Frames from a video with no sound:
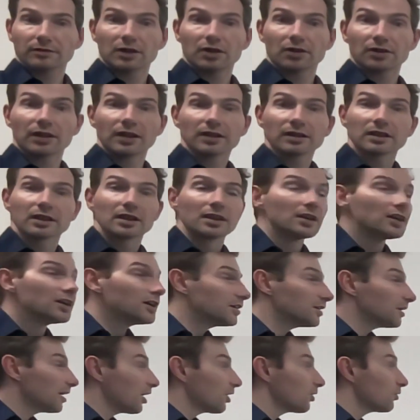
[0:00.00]
Okay,
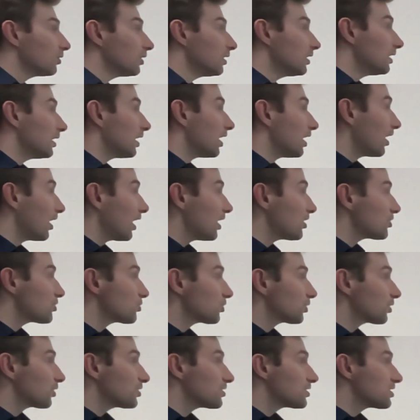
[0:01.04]
now as
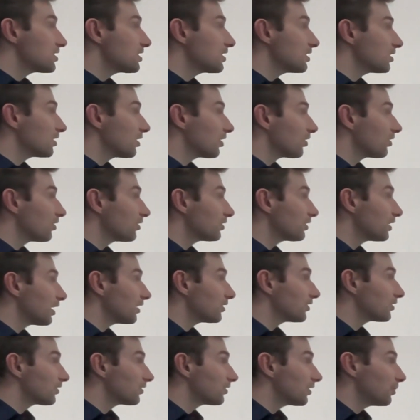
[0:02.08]
you can see on
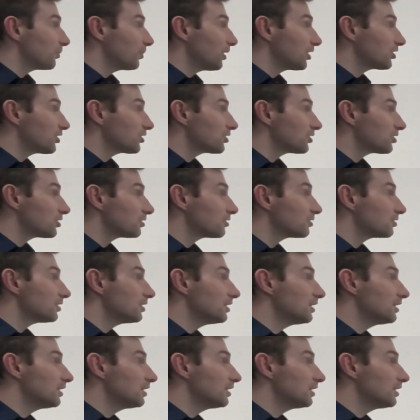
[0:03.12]
that depiction,